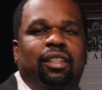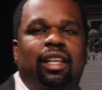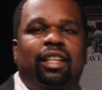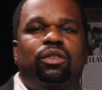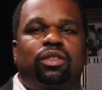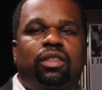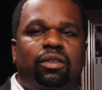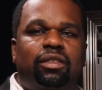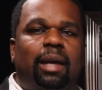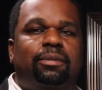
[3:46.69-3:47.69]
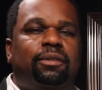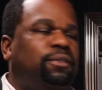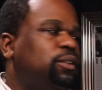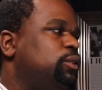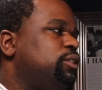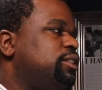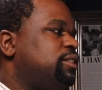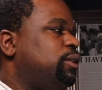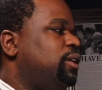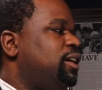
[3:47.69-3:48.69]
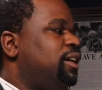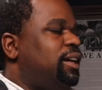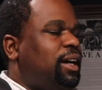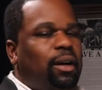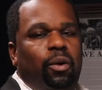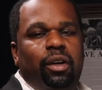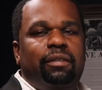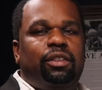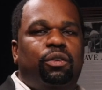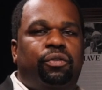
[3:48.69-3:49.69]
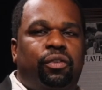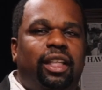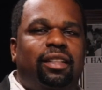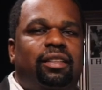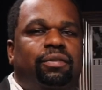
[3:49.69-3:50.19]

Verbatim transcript: They use certain types of fuel, and so uh, or even your fleet.